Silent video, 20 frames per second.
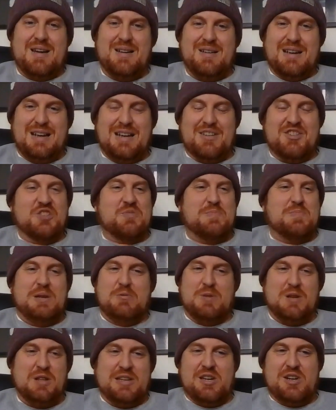Yeah, and just
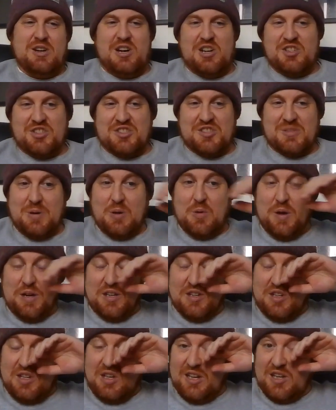be really cautious about
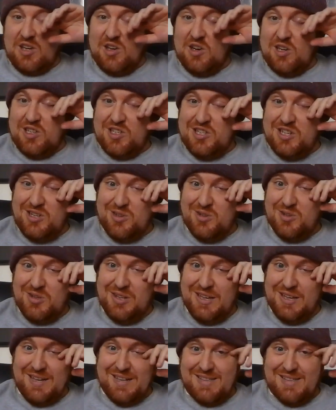what you click on
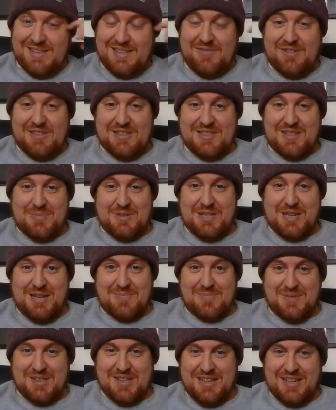too even
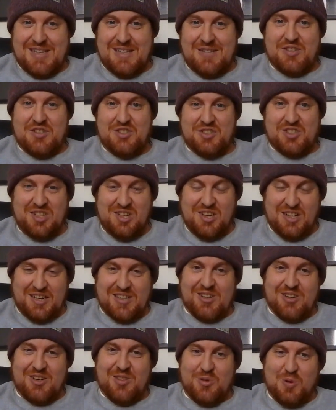sometimes like even just
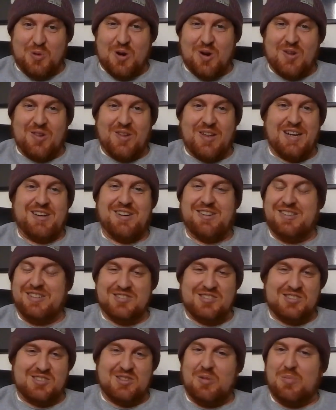clicking on the wrong link
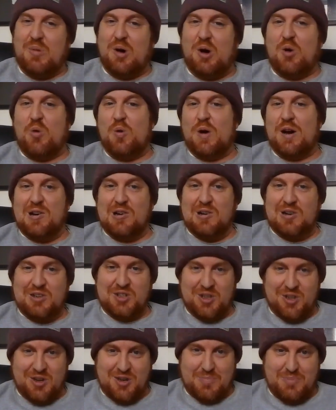could install malware
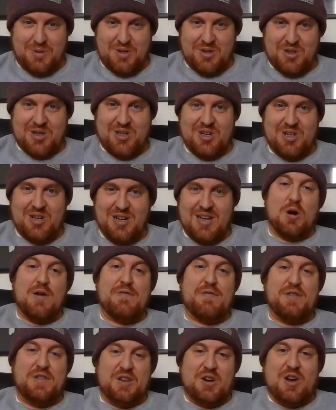on your computer.
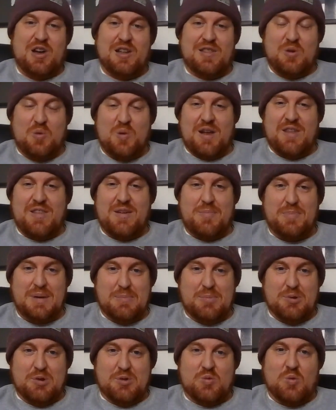More often than not, the way that
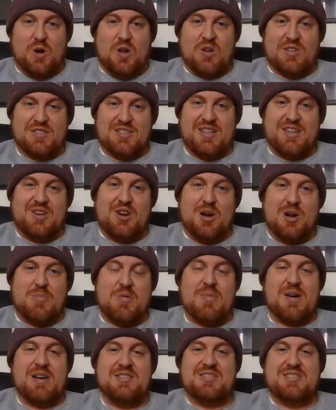people's wallets get
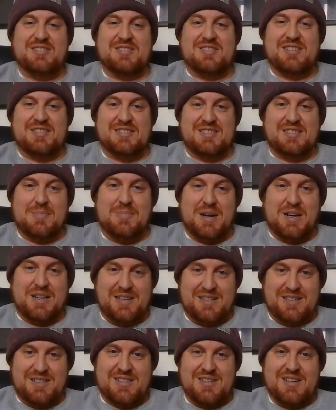compromised is because
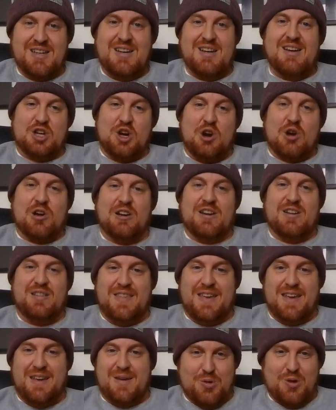somebody's
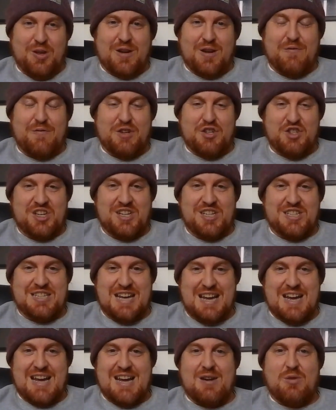targeted that through like phishing
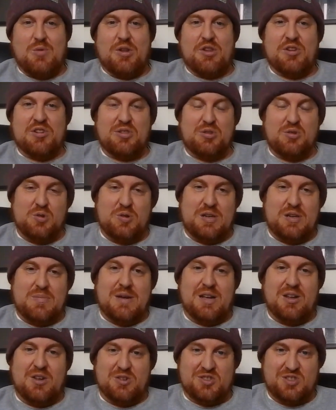attack, whether through
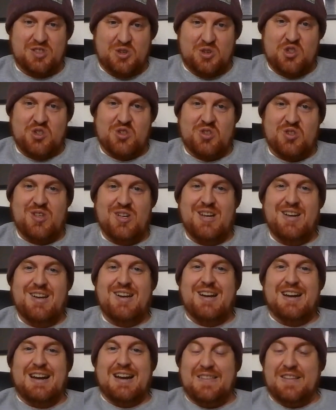email or social.
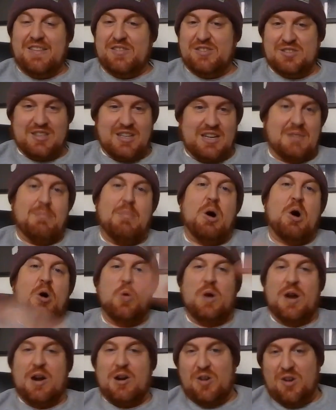And then there's like
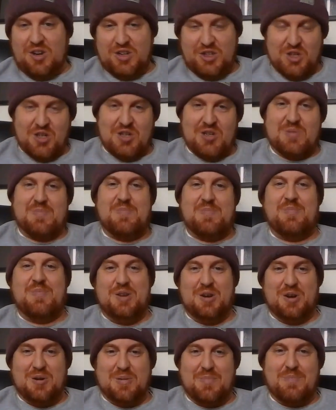malware on your
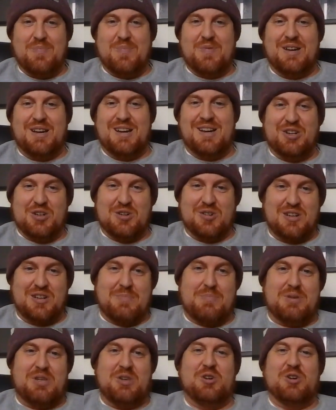your on your
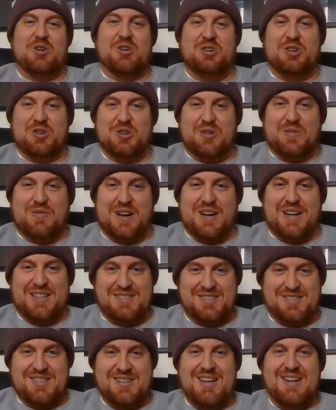computer, your
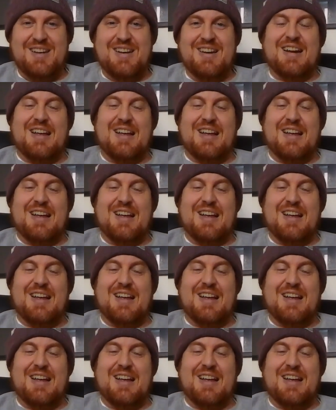device.